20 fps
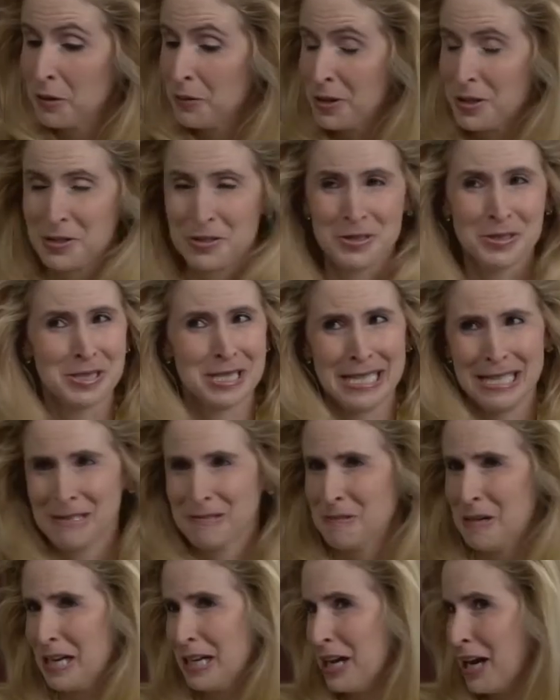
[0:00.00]
don't
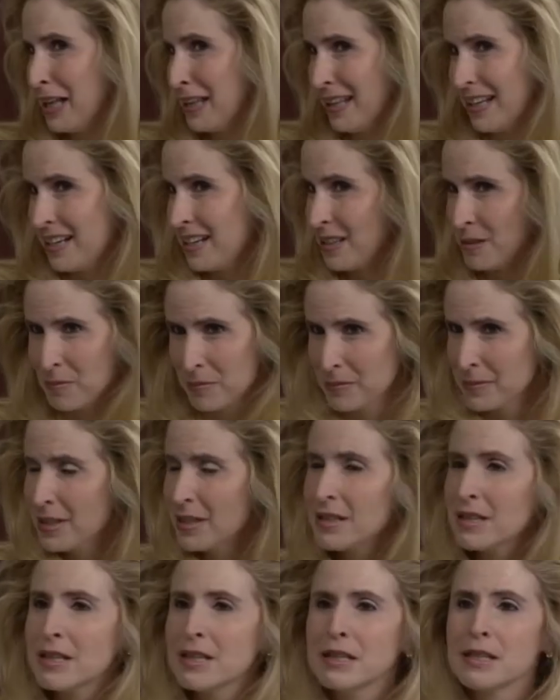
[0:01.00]
understand why God let
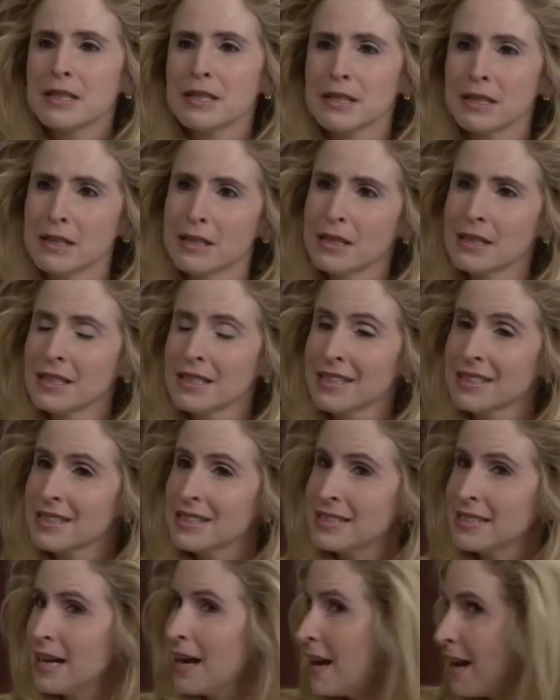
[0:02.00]
him
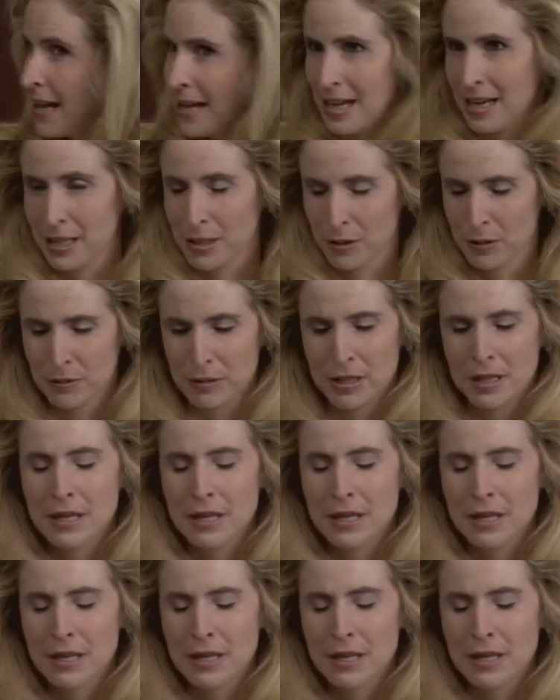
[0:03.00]
die.